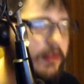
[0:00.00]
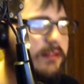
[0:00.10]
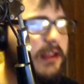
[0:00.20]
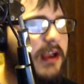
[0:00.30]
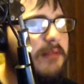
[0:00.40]

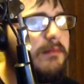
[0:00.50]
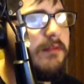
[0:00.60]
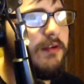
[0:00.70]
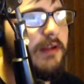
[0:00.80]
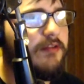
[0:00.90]
time
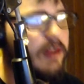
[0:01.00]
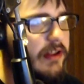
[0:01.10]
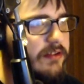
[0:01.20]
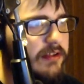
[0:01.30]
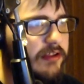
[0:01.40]
to a Try Not
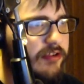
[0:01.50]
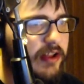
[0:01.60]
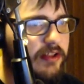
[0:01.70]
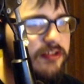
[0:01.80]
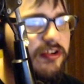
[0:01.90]
to Sing
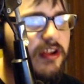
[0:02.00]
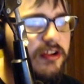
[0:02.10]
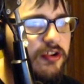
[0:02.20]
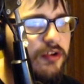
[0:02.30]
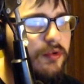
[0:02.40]
challenge
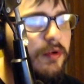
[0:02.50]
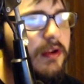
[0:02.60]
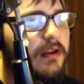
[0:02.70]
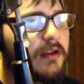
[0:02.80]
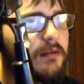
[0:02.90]
to
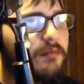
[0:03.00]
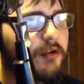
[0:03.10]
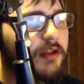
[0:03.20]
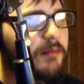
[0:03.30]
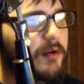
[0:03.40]
Brony Polka